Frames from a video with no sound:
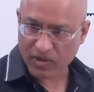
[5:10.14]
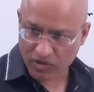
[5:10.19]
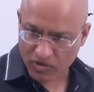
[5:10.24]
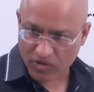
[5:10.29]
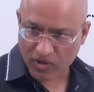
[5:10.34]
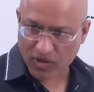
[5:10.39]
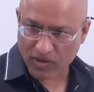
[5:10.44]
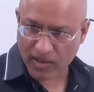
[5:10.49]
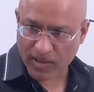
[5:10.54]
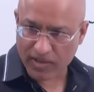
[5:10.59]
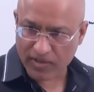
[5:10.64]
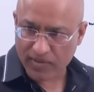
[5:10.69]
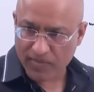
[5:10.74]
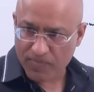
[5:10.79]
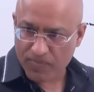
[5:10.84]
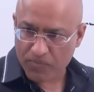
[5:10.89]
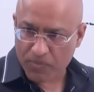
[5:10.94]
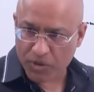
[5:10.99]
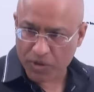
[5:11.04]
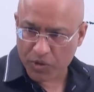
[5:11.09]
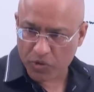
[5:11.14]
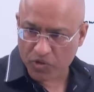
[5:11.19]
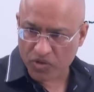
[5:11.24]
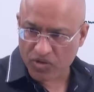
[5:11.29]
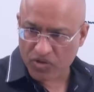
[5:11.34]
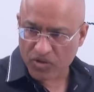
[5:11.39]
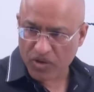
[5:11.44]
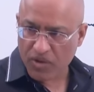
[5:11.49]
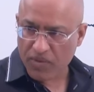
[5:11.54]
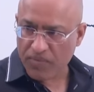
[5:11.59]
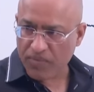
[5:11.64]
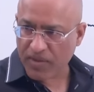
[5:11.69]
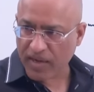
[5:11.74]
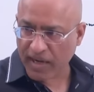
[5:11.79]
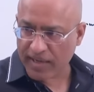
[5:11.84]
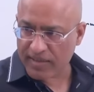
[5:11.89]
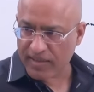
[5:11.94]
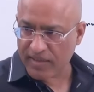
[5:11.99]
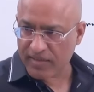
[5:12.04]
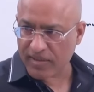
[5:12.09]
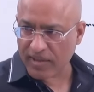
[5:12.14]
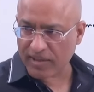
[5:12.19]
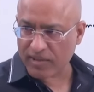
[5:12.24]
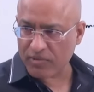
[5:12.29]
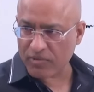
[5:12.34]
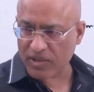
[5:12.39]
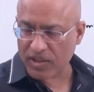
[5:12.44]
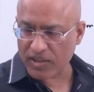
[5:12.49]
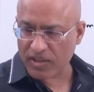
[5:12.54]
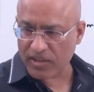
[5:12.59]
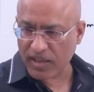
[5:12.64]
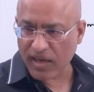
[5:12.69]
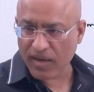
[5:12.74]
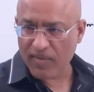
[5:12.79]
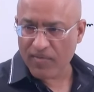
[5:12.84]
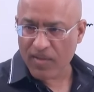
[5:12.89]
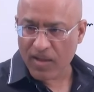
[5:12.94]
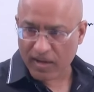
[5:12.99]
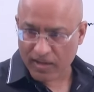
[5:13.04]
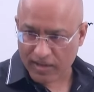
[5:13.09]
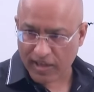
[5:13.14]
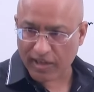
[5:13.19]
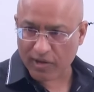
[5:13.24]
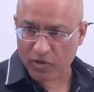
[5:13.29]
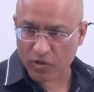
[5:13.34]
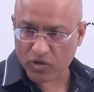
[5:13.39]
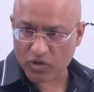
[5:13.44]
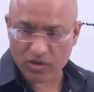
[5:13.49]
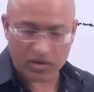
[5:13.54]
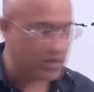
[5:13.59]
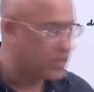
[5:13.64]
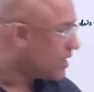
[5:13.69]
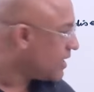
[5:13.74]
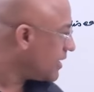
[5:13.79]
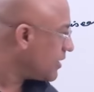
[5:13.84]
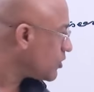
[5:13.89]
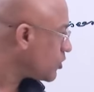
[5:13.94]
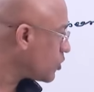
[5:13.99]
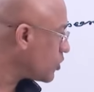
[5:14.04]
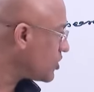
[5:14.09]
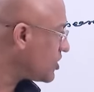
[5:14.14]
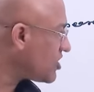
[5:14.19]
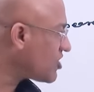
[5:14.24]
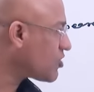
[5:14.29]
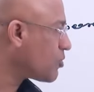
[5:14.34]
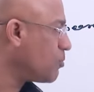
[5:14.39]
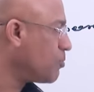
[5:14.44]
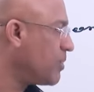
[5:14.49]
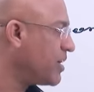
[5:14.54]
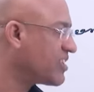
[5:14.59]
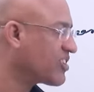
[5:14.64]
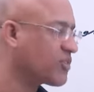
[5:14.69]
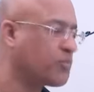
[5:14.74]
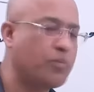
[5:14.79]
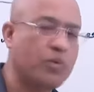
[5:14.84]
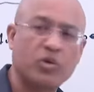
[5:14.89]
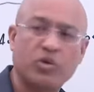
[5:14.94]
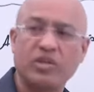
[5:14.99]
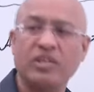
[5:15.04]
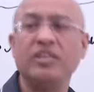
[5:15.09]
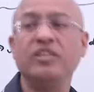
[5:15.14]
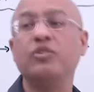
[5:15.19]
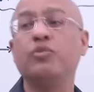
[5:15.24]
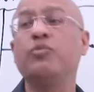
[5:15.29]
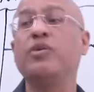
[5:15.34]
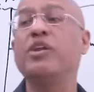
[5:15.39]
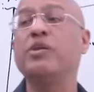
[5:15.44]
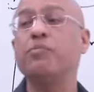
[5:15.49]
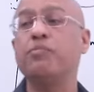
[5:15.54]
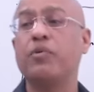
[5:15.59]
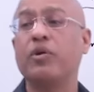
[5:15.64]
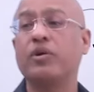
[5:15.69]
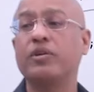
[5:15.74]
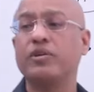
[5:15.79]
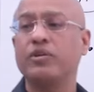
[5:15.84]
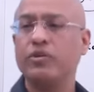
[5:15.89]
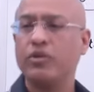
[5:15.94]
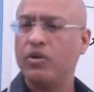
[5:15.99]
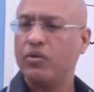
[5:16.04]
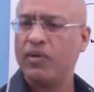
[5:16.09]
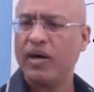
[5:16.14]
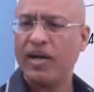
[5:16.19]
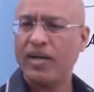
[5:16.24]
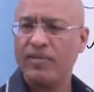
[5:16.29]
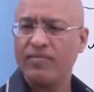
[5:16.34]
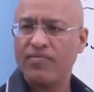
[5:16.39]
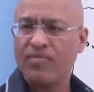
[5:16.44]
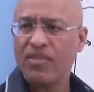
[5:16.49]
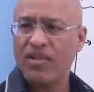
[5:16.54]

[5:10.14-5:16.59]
Is that right? Produces kinase activity in the tyrosine. So this MuSK protein is very important. You know why?